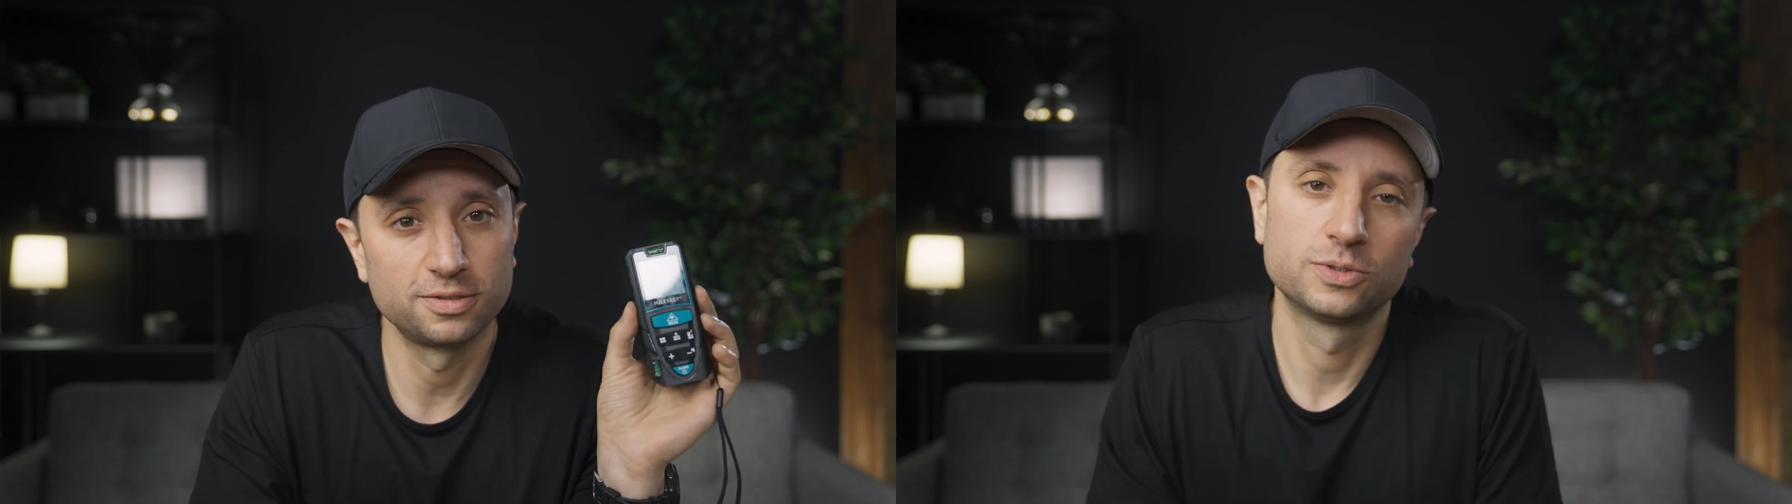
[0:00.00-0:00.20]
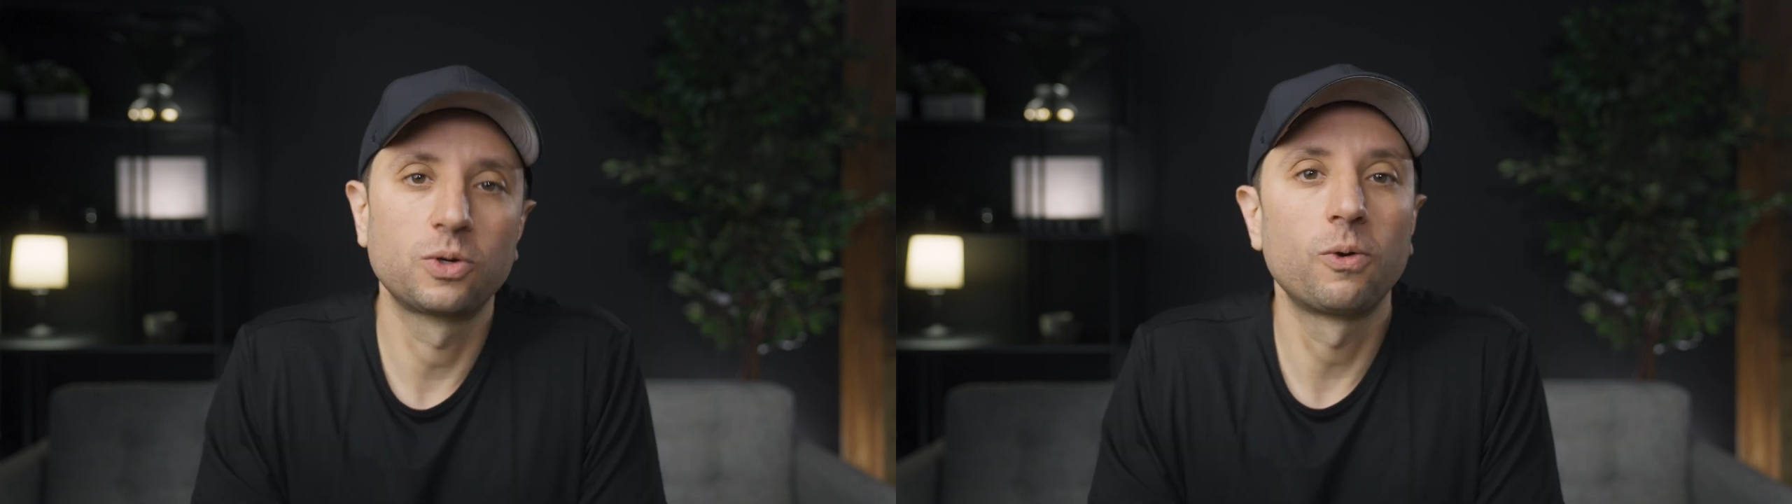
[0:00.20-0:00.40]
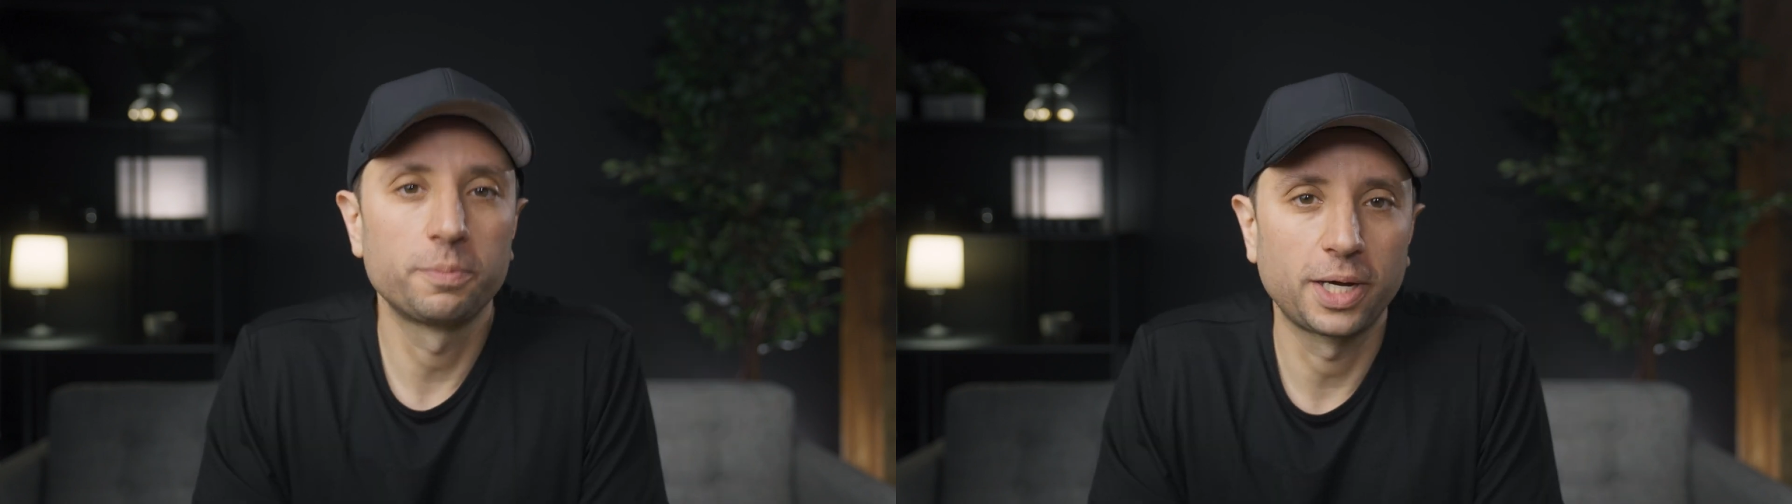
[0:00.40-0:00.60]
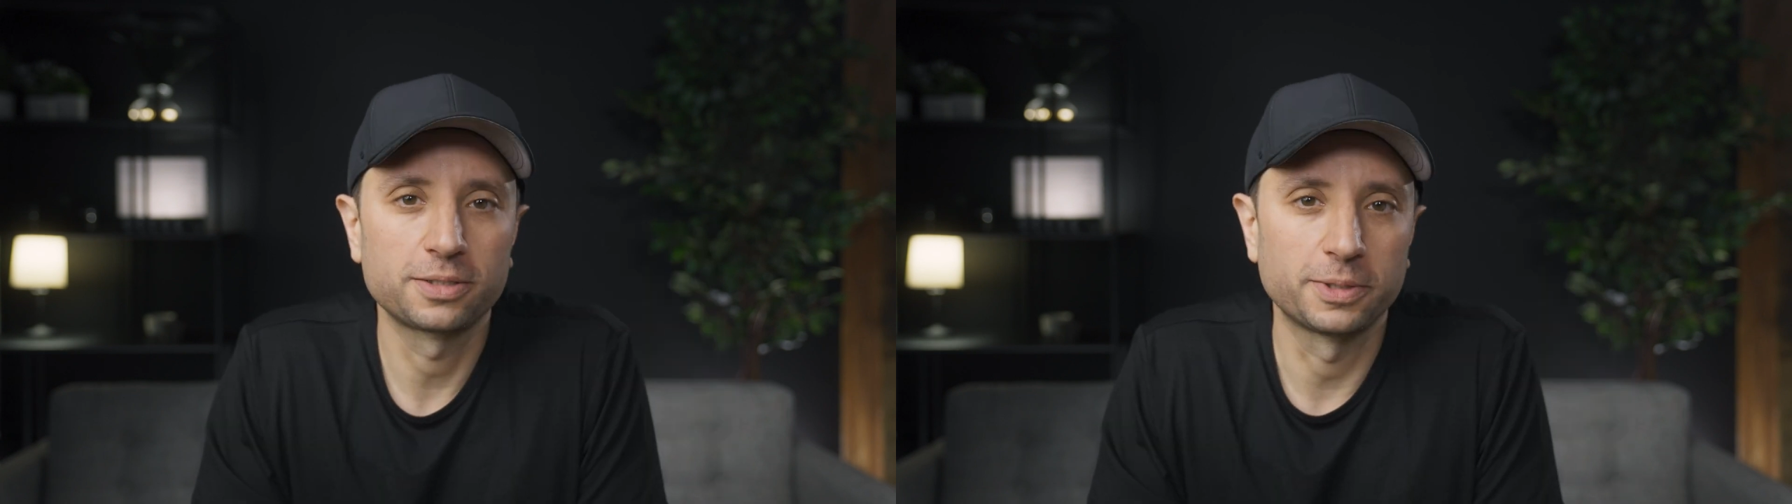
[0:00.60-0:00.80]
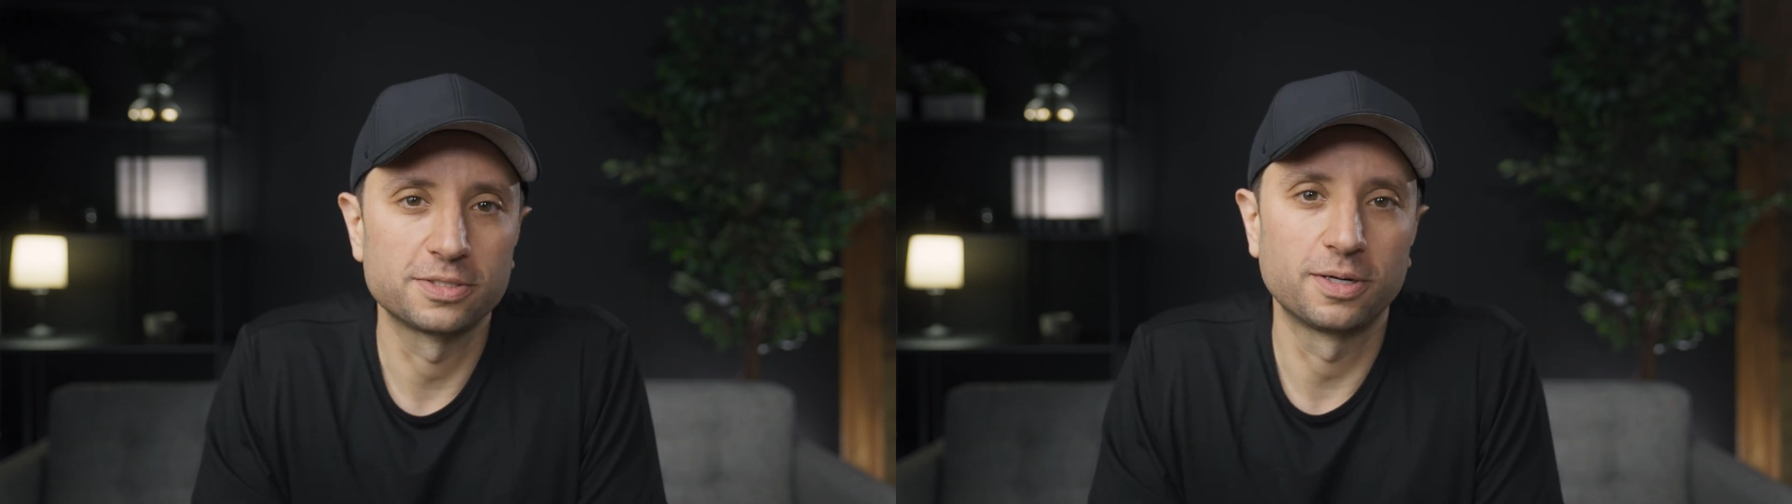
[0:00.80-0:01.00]
So going
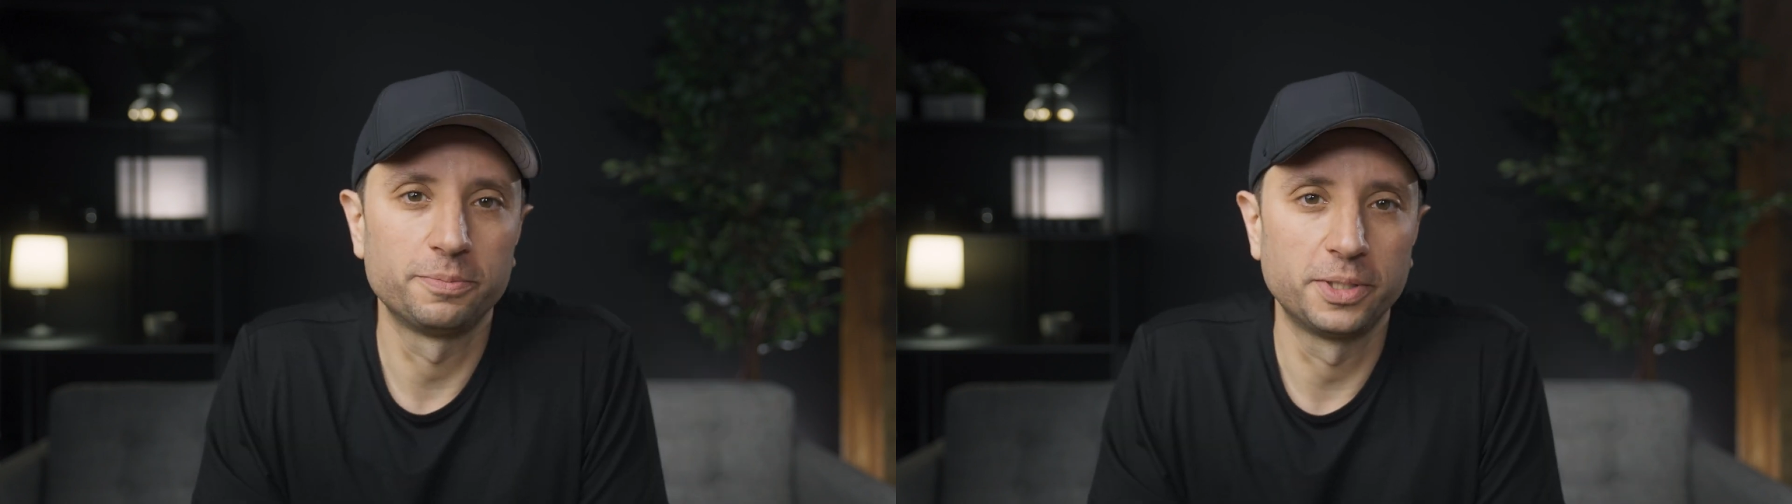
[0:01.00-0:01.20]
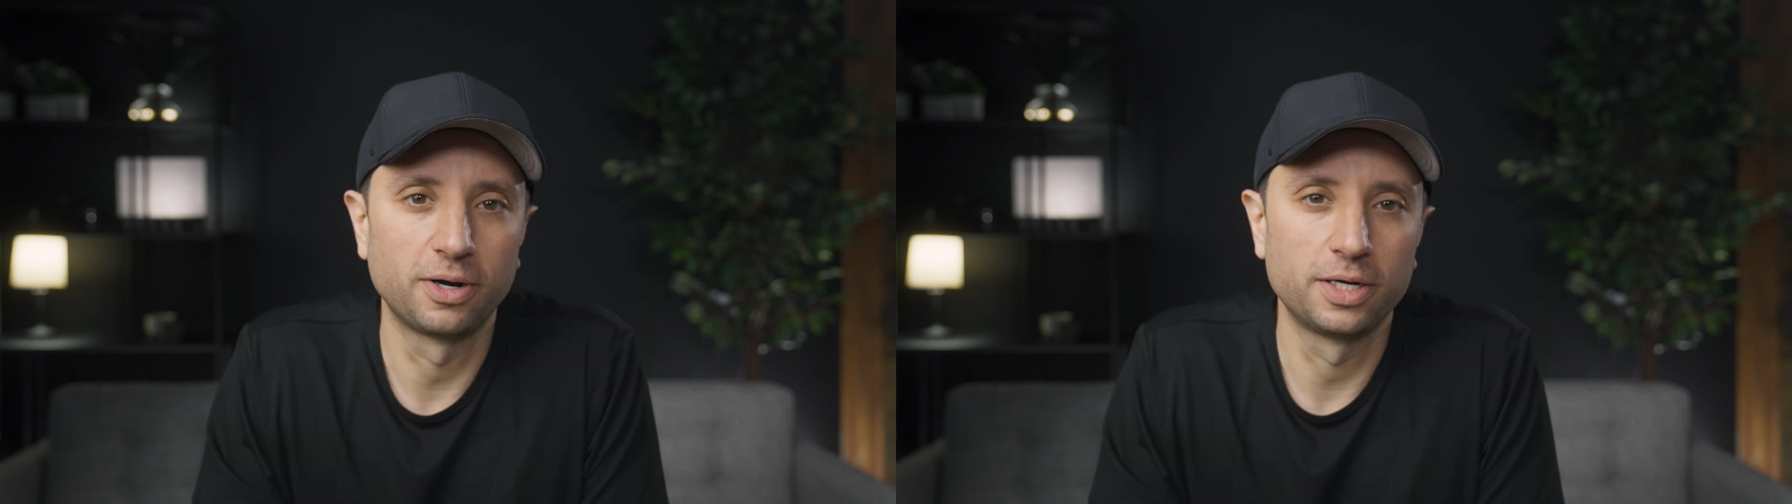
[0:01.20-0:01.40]
back to my setup here,